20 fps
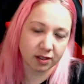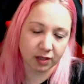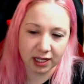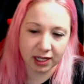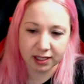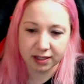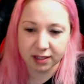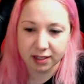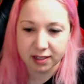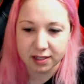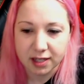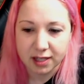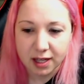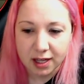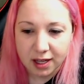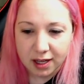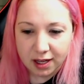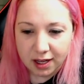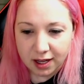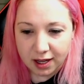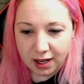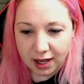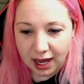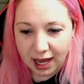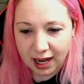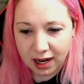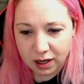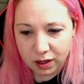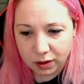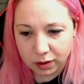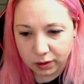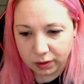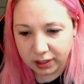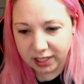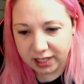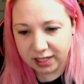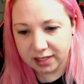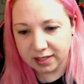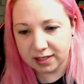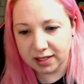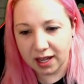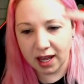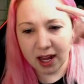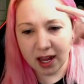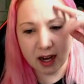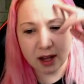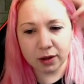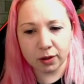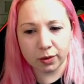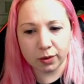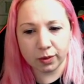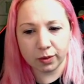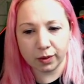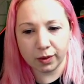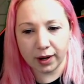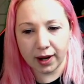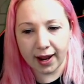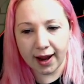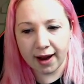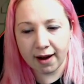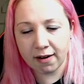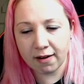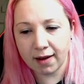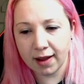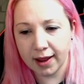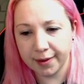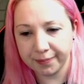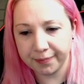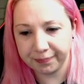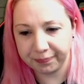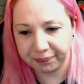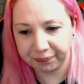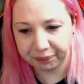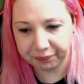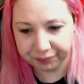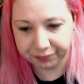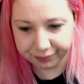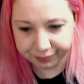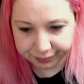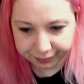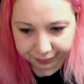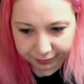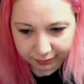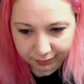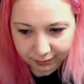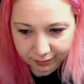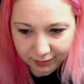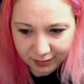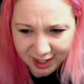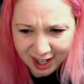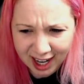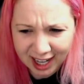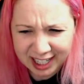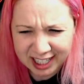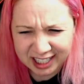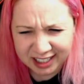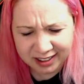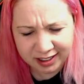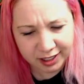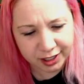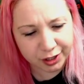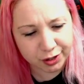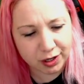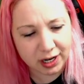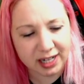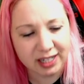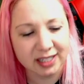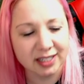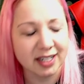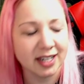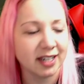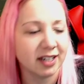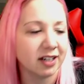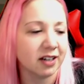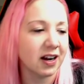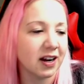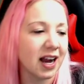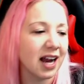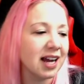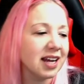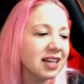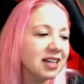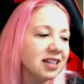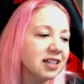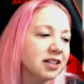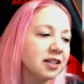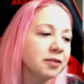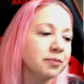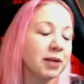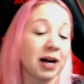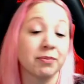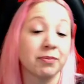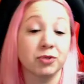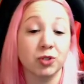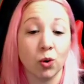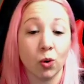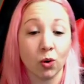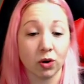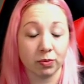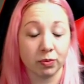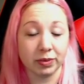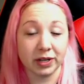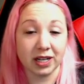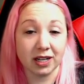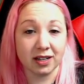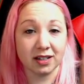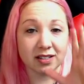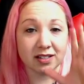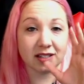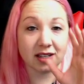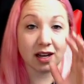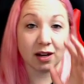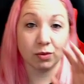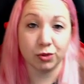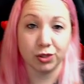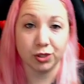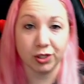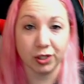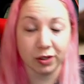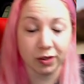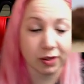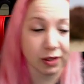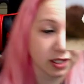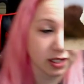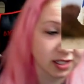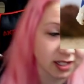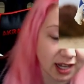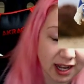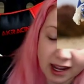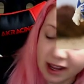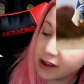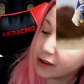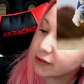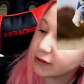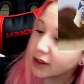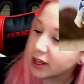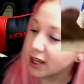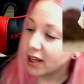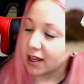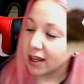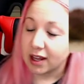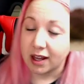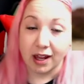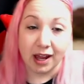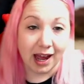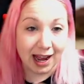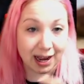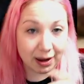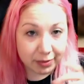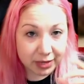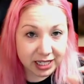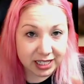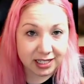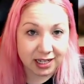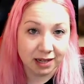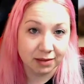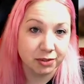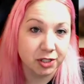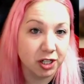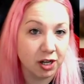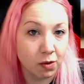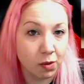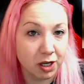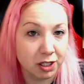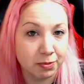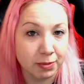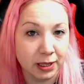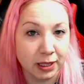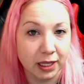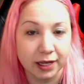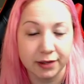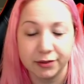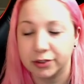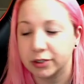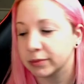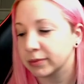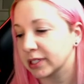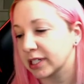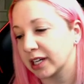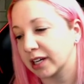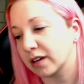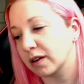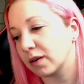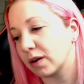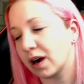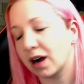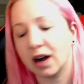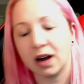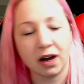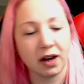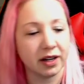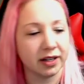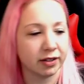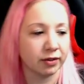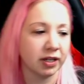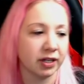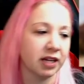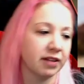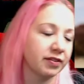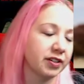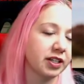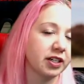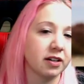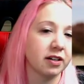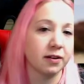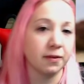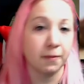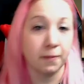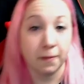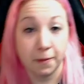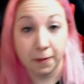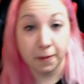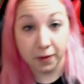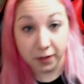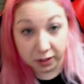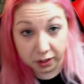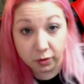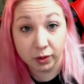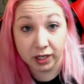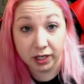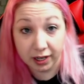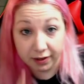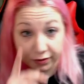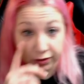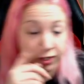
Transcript: You got this. Hello, Liz. Hello, Aaron. I need that dragon dagger. I'm torn because I will show you this. I have, how many times y'all watch my live streams and I go, oh, I don't have it here. You want to have a